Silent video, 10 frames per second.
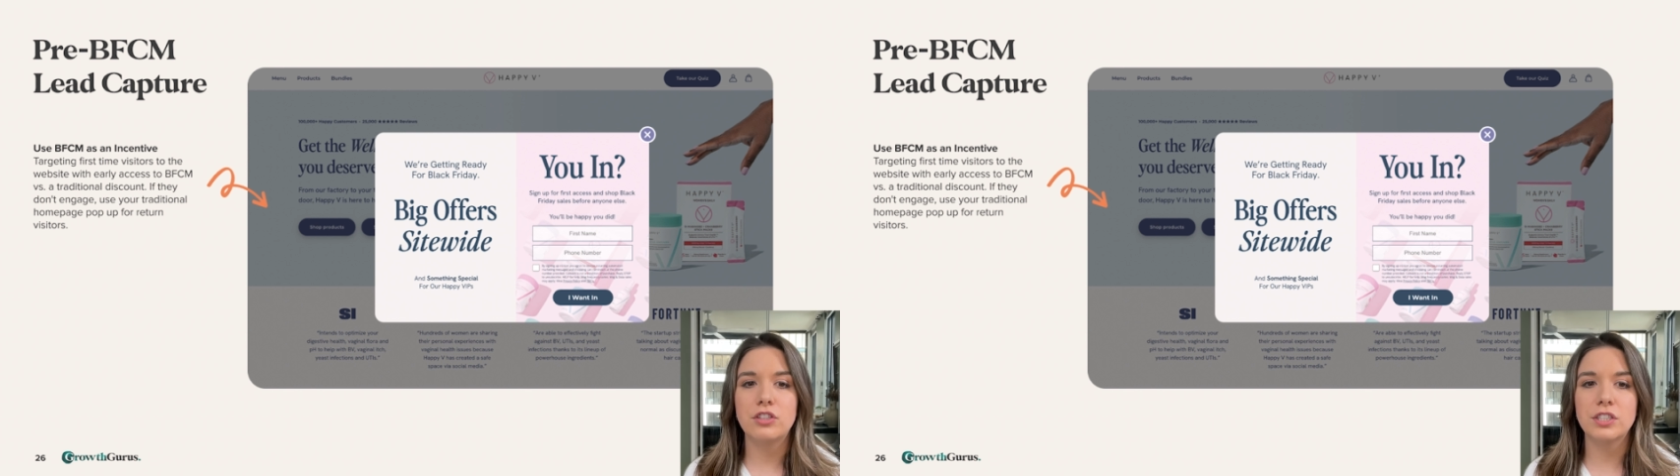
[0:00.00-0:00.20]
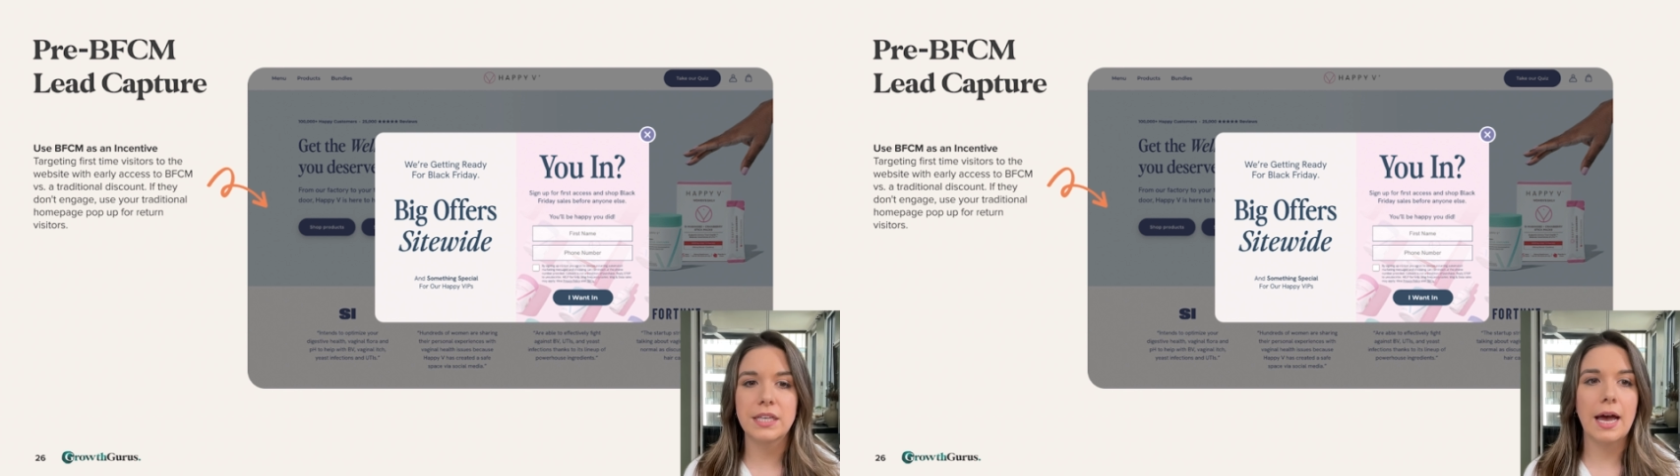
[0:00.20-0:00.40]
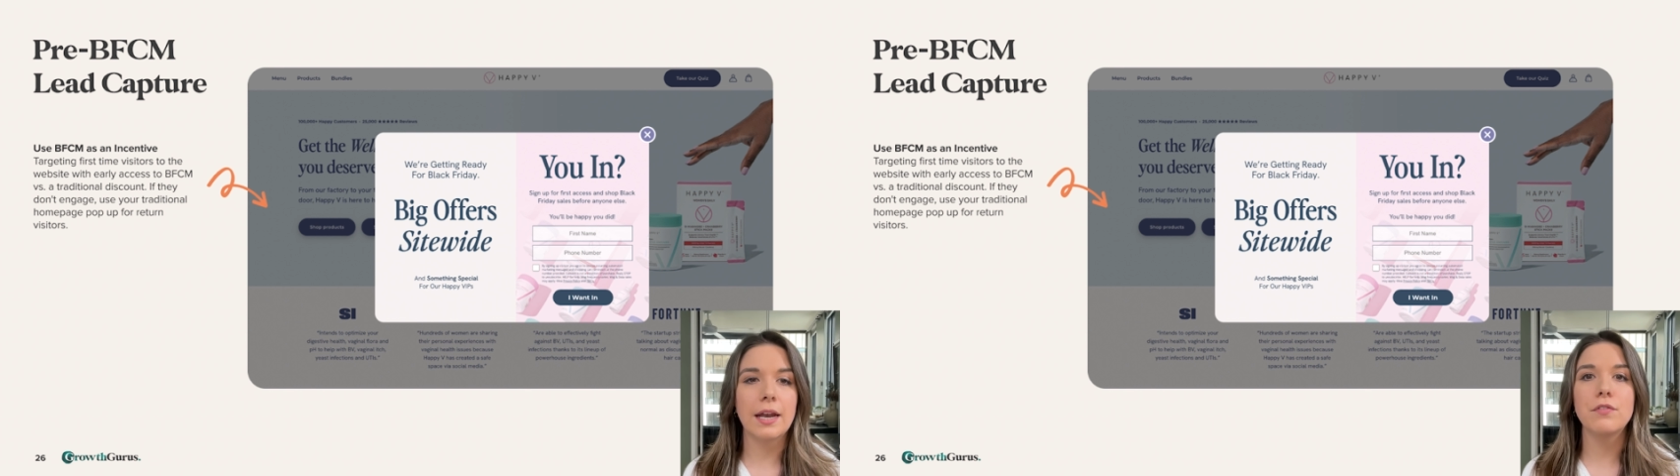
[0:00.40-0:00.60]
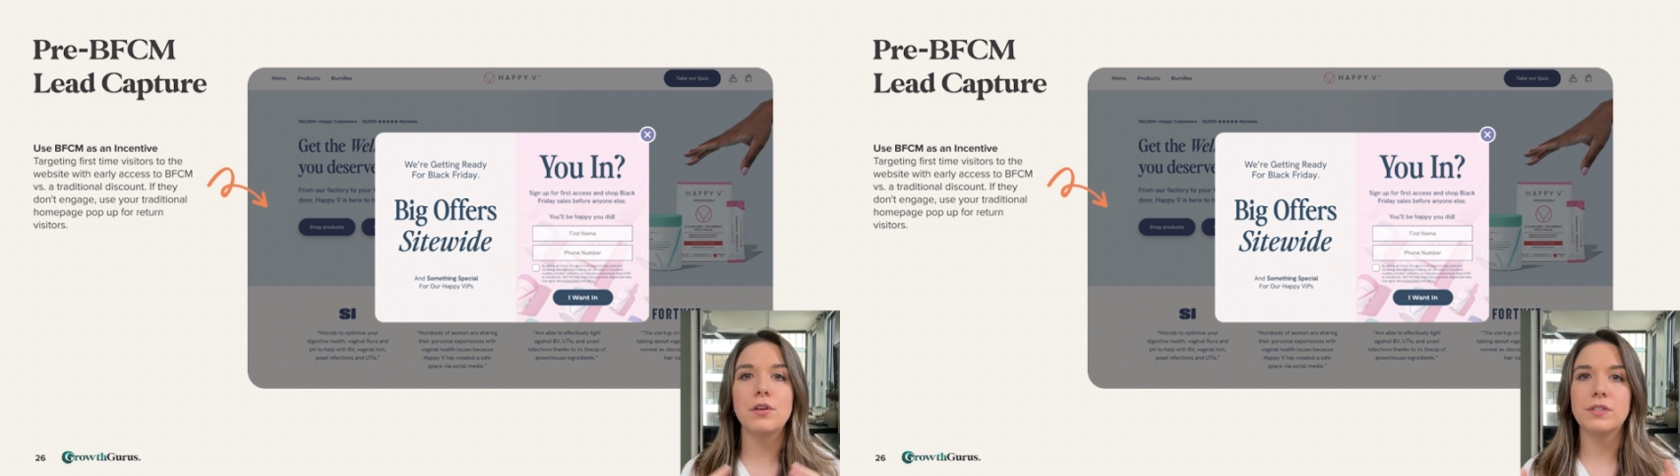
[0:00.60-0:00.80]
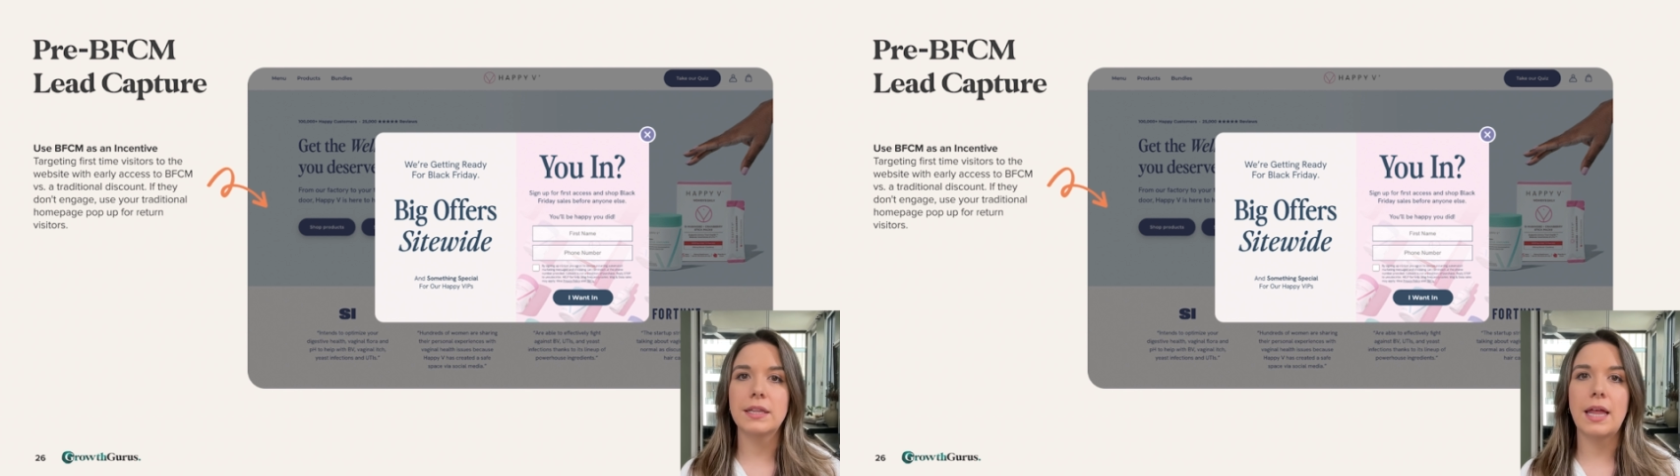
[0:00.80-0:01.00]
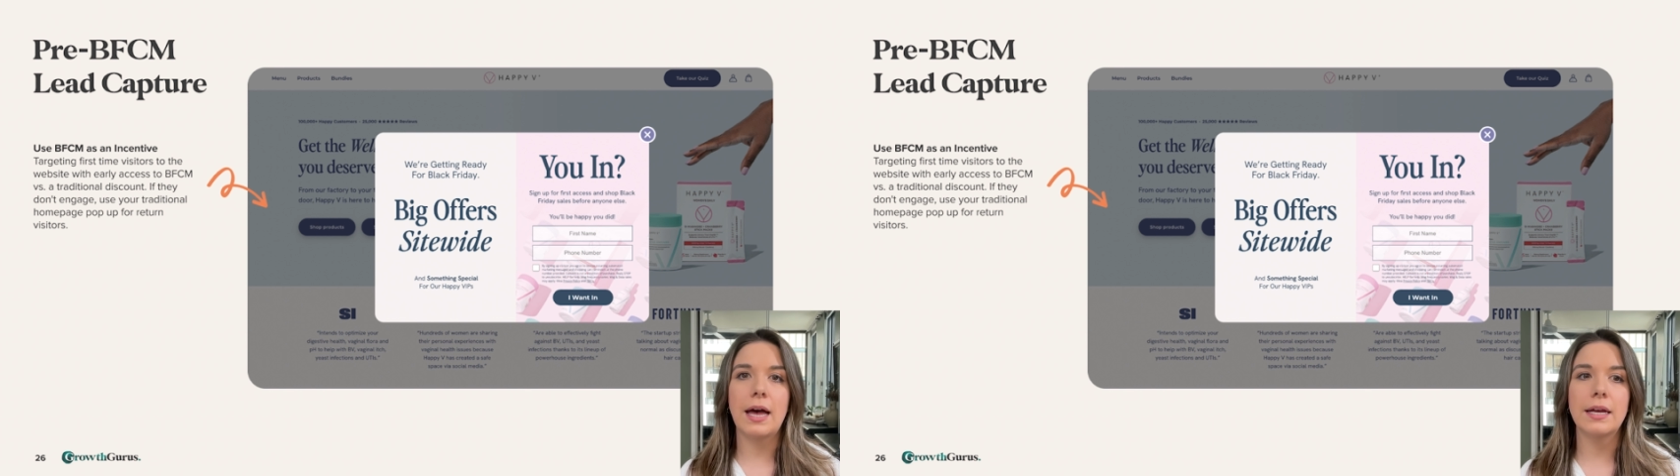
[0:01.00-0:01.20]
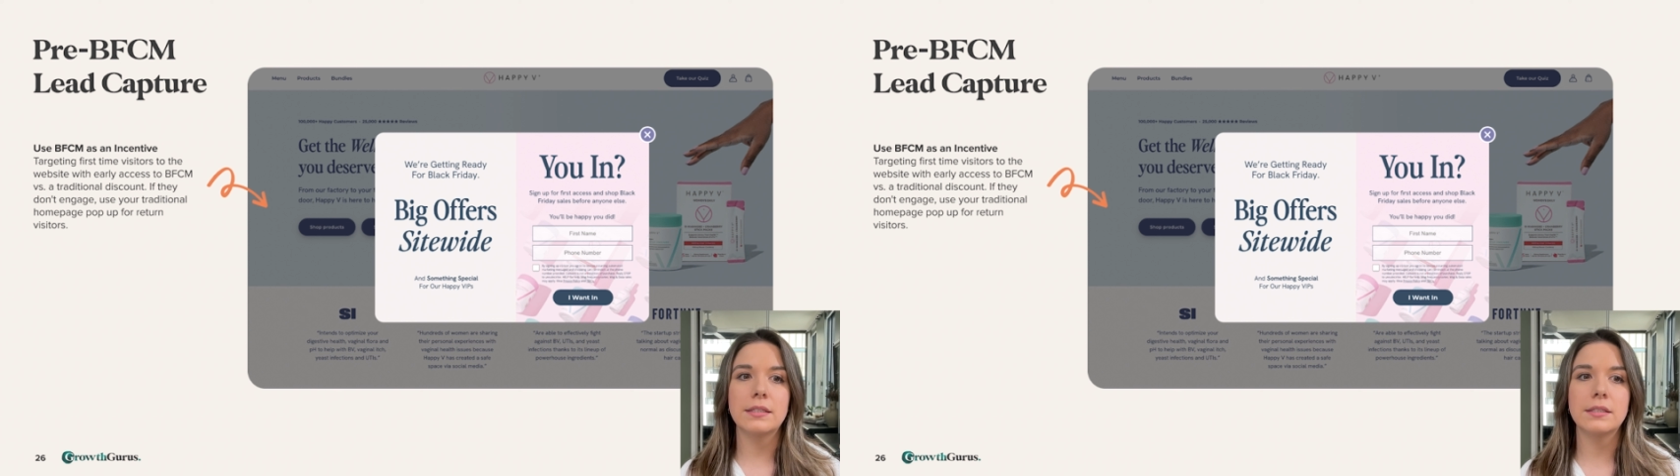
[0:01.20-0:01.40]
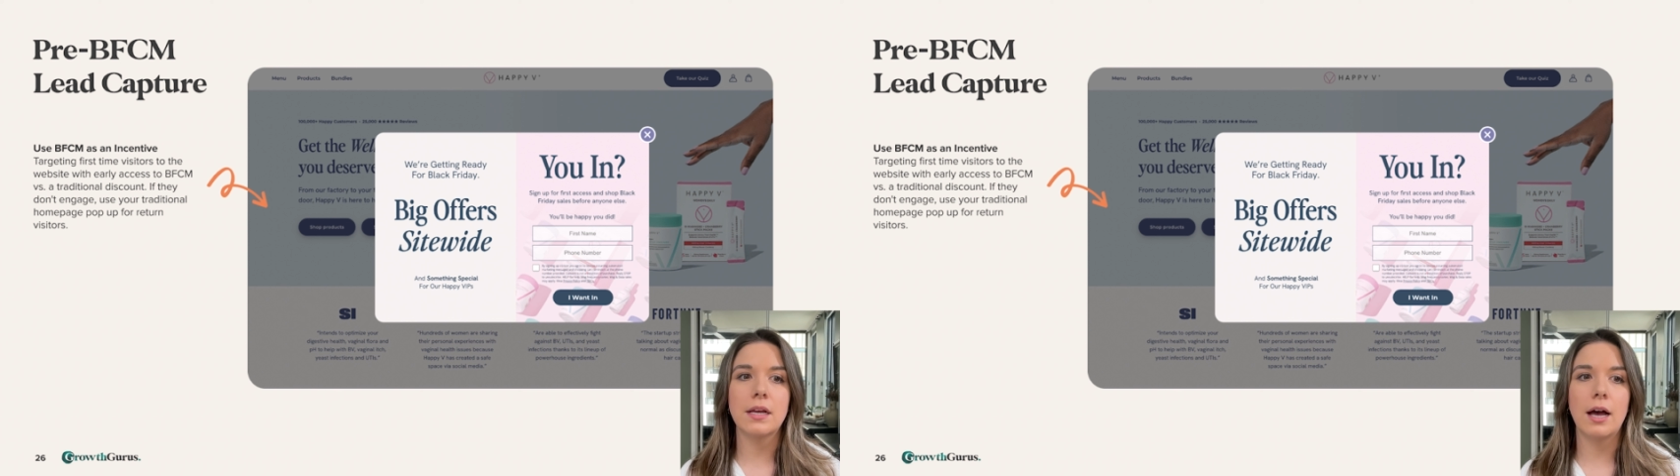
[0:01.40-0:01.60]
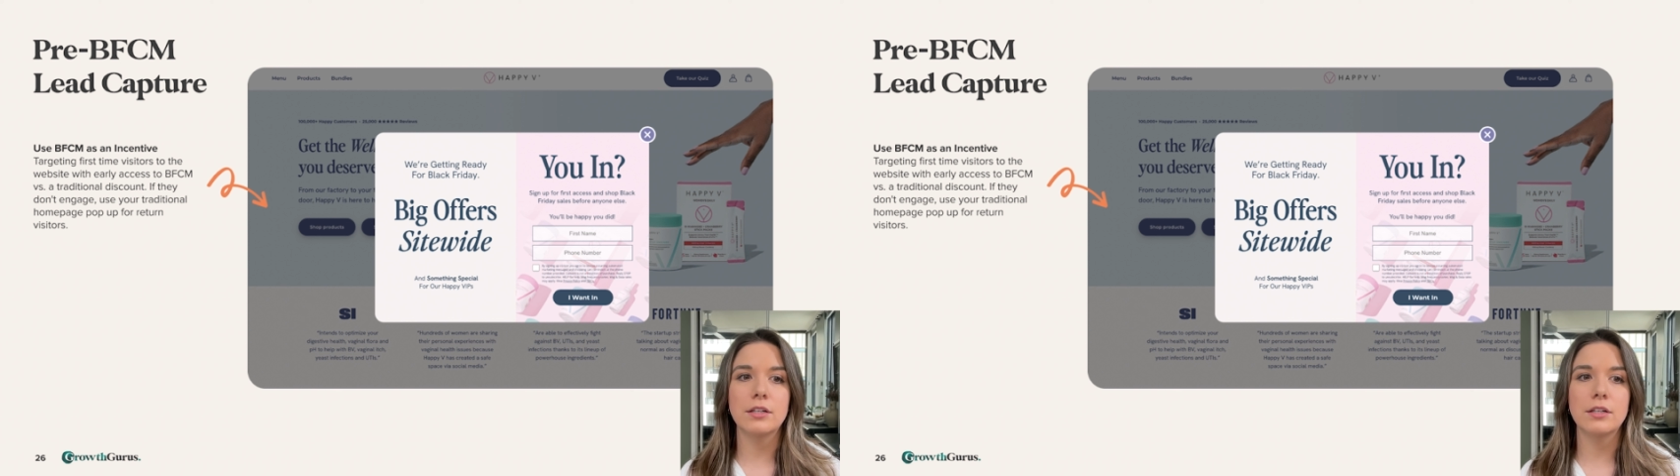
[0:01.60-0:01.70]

just kind of using that